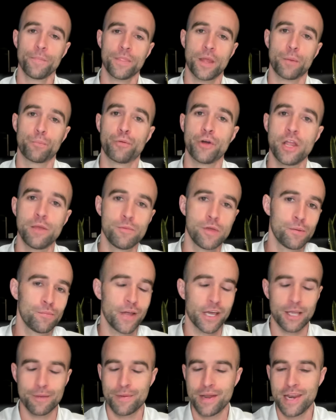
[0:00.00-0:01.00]
a premium,
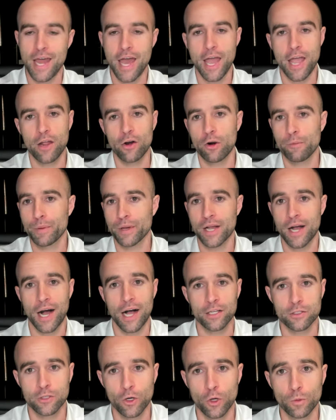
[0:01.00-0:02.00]
like a Monet or a
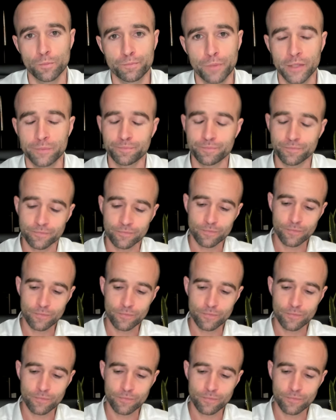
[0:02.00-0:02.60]
Picasso, but